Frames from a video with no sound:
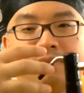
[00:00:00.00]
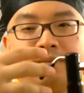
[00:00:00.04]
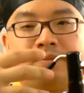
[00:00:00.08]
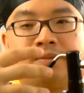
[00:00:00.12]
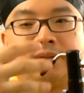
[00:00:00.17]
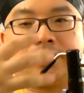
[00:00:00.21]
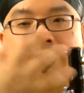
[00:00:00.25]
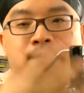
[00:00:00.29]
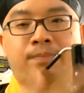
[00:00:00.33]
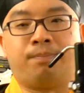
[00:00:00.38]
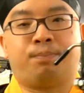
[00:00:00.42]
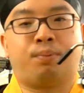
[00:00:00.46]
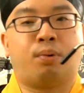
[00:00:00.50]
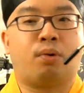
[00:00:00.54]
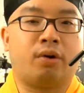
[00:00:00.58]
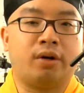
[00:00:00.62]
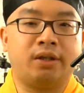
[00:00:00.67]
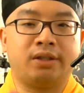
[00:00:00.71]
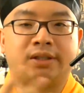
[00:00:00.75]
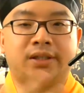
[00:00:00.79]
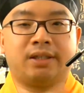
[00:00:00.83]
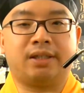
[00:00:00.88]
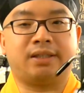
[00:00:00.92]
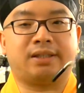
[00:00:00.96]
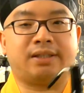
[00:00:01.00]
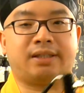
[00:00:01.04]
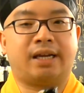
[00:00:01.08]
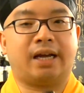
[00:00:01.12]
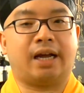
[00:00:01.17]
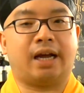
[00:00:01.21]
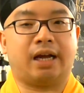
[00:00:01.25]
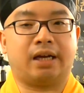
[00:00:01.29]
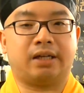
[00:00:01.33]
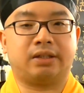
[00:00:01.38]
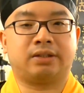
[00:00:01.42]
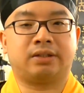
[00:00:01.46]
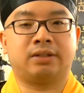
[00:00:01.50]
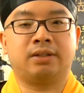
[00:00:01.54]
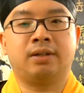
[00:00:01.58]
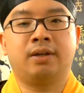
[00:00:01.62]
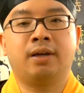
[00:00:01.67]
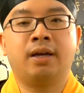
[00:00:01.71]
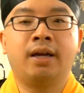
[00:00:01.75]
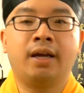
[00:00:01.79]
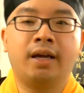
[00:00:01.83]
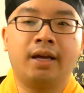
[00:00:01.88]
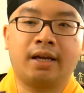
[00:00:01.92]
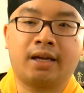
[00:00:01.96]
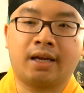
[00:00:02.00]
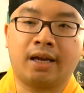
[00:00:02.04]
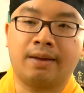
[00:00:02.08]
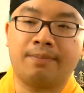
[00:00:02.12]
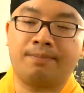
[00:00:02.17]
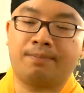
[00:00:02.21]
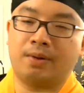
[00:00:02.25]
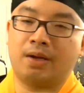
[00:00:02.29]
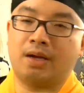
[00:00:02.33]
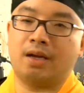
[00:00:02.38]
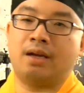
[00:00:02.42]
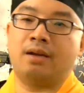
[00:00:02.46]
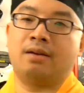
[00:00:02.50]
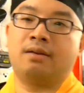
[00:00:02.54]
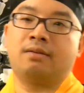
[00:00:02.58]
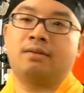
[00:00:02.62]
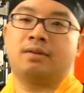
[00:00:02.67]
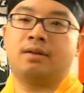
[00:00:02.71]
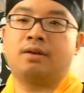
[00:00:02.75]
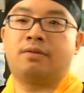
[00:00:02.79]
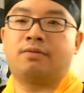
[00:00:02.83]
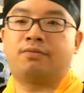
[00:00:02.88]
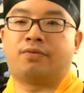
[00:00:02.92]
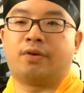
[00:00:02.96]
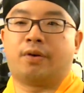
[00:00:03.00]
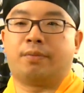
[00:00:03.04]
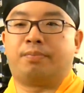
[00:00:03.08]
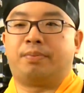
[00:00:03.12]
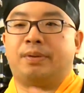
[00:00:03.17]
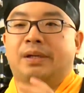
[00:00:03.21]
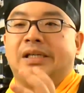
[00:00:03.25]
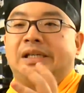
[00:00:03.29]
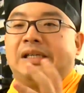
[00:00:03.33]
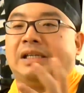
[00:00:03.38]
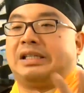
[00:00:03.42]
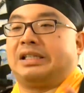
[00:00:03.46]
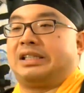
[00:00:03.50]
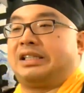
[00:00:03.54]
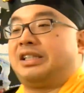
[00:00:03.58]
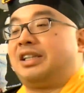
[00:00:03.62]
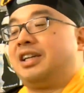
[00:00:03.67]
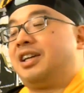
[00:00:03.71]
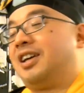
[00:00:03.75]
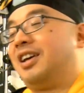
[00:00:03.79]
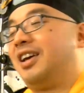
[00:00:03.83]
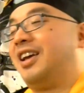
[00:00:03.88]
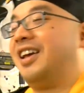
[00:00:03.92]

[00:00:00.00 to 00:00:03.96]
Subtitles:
some poisonous gas. It can be Febreze.